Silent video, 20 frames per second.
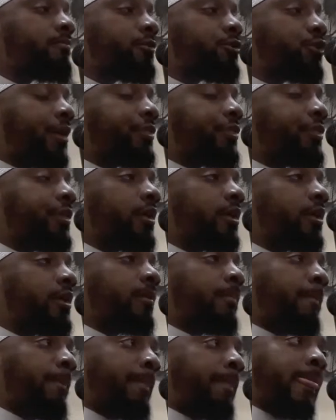So I think,
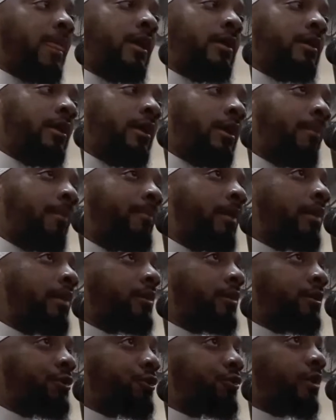and I'm not
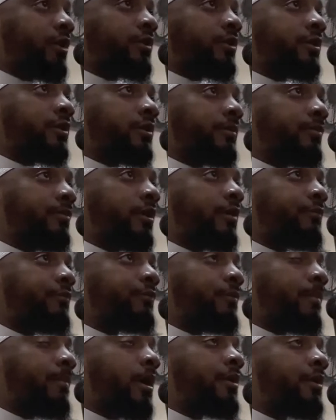the instructor, but
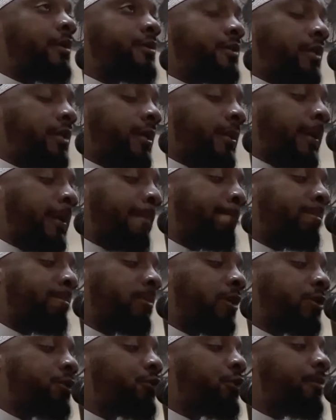from my understanding,
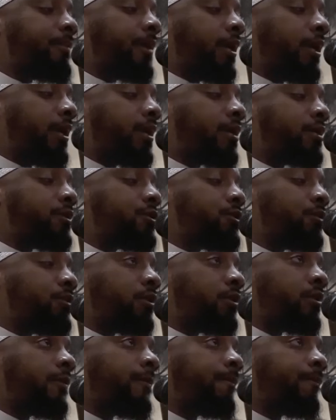it's going to be
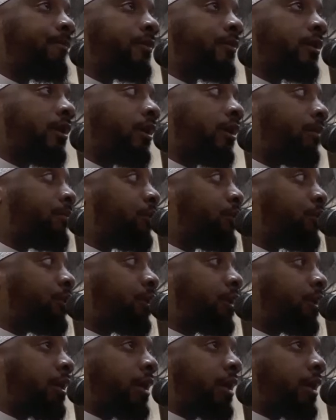hands-on. You're going to get